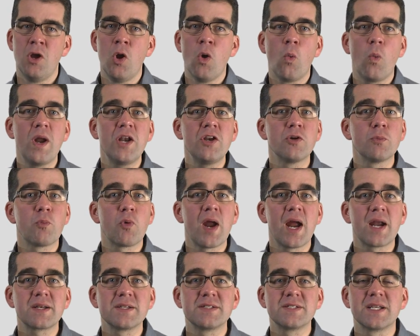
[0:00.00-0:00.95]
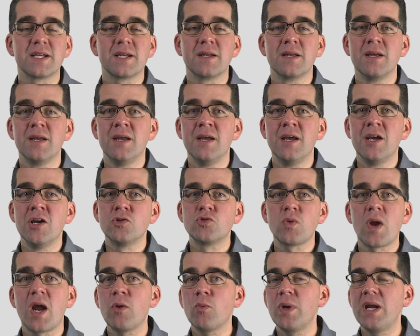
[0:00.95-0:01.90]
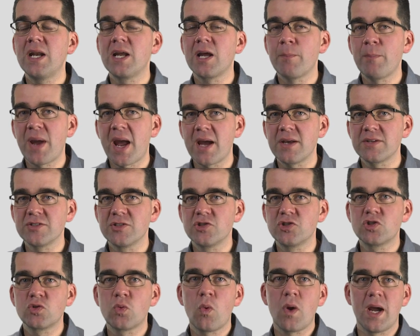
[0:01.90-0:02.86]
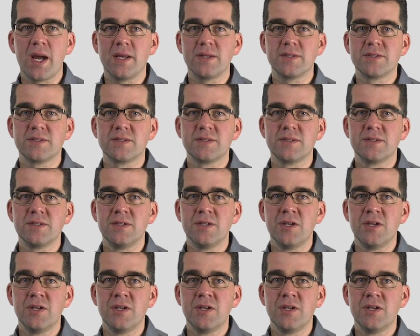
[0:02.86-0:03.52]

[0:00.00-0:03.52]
When you're practicing, try reading a passage twice.